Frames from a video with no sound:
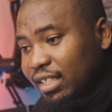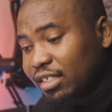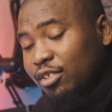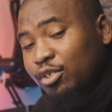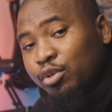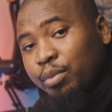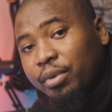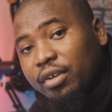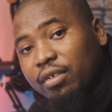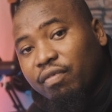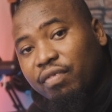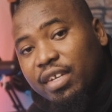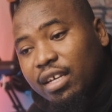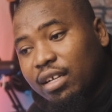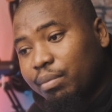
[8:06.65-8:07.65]
this is super
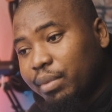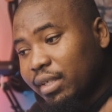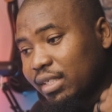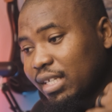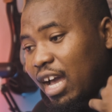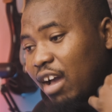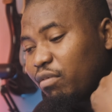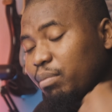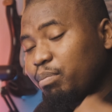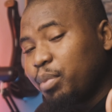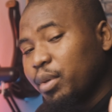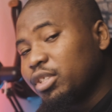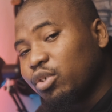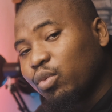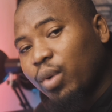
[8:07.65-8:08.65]
convenient because I have a
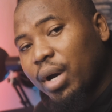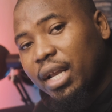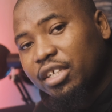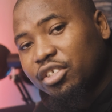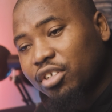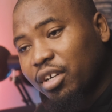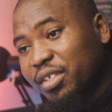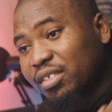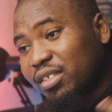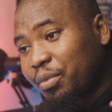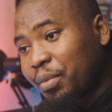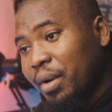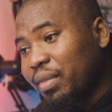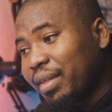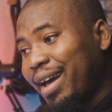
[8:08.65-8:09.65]
bunch of wireless chargers
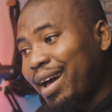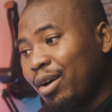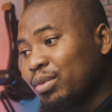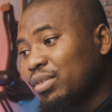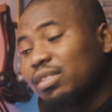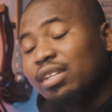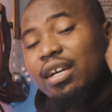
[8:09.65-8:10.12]
around the house,